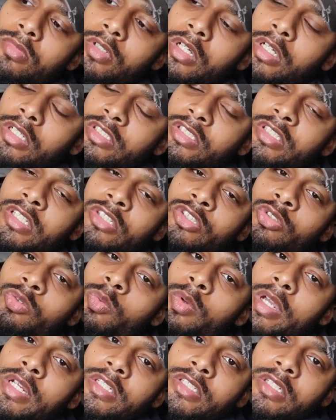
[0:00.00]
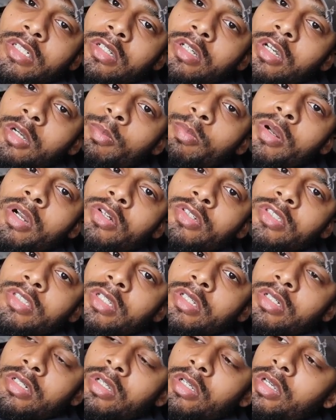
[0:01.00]
a situation, a
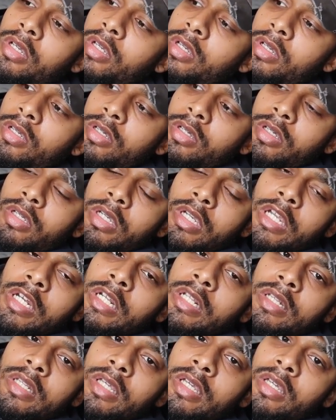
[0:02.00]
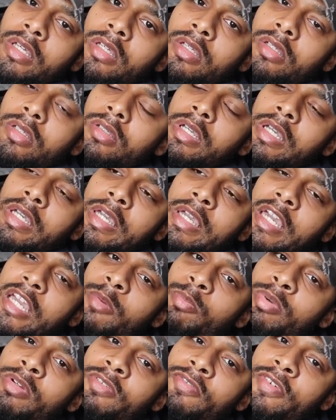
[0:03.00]
person, anything, it
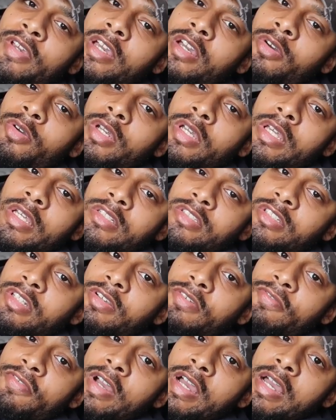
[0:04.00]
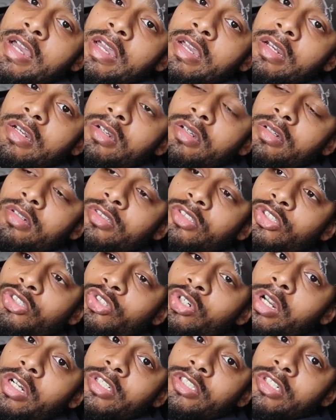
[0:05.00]
can't prevail against divine
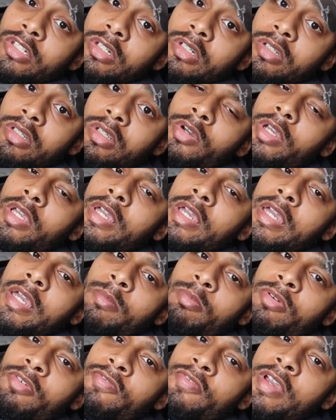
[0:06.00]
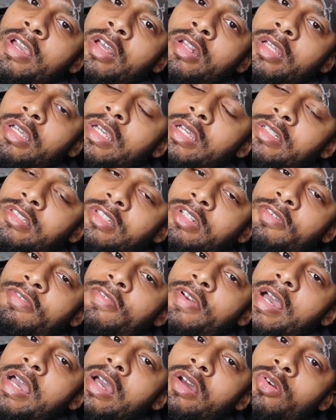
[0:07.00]
structure, or it can't prevail against
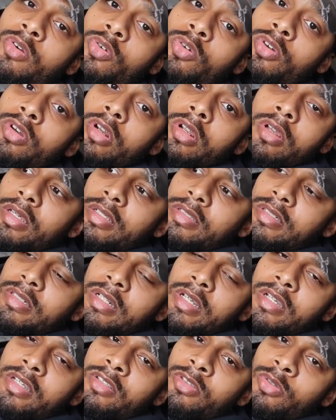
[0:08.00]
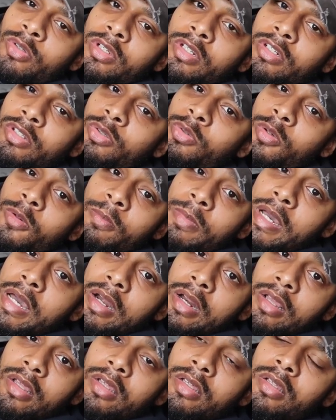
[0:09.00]
divine order. There's nothing you could do
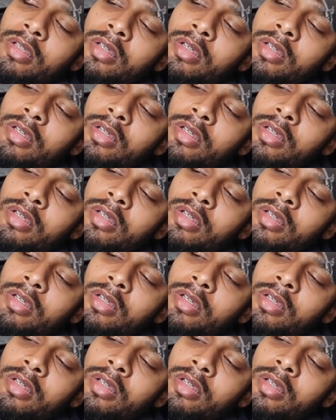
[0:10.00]
about it.